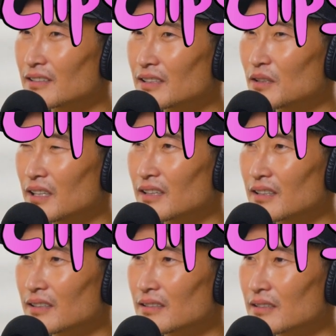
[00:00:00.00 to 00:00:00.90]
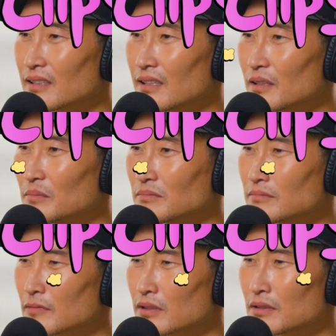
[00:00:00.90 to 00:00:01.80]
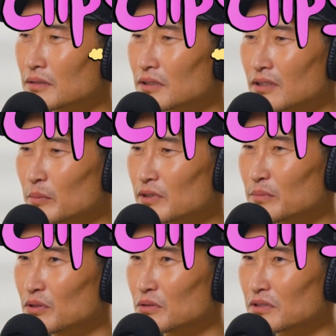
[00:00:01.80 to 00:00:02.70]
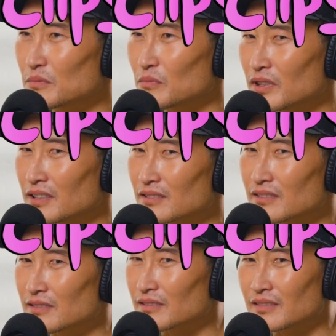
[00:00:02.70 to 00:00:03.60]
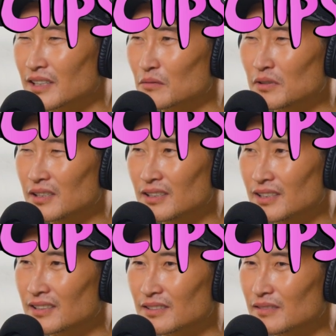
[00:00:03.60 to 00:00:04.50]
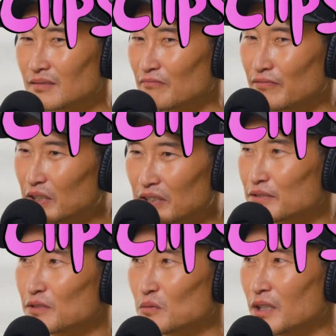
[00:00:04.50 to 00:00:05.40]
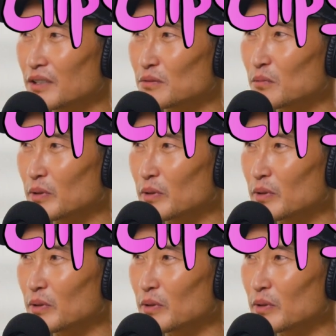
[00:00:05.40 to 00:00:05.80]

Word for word: You know, I think um, Korean dramas have been doing some things like really in a very different way from